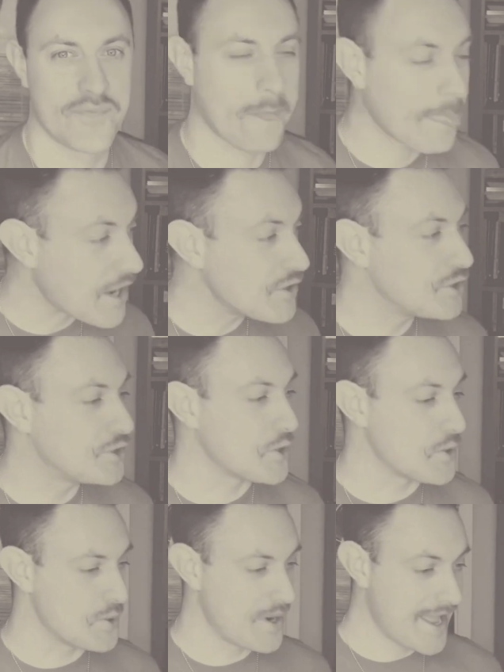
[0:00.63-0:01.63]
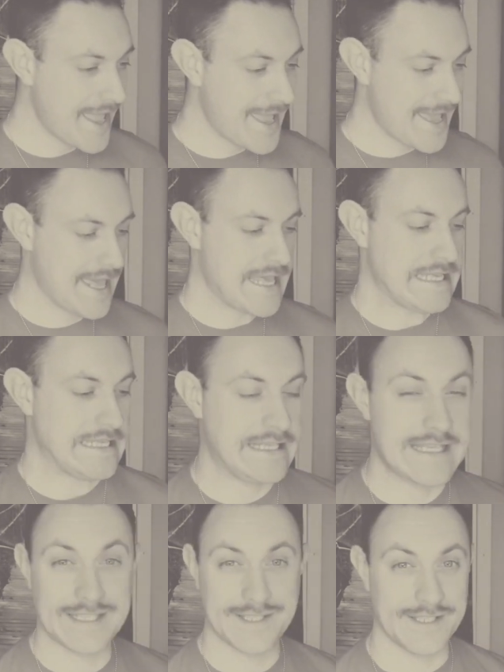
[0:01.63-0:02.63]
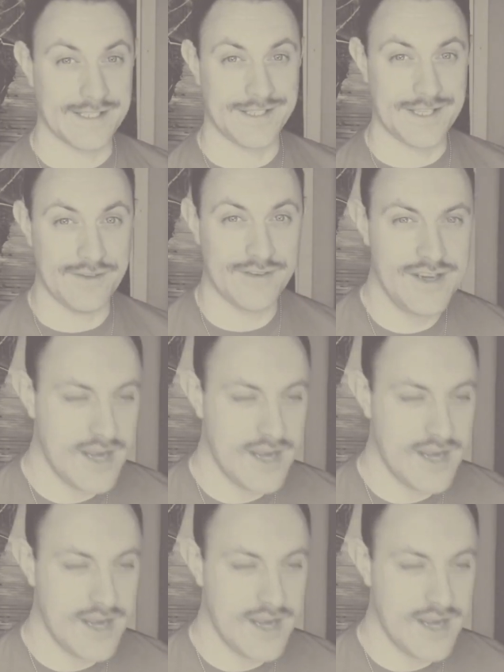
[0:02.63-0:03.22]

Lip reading: So this is Stephen,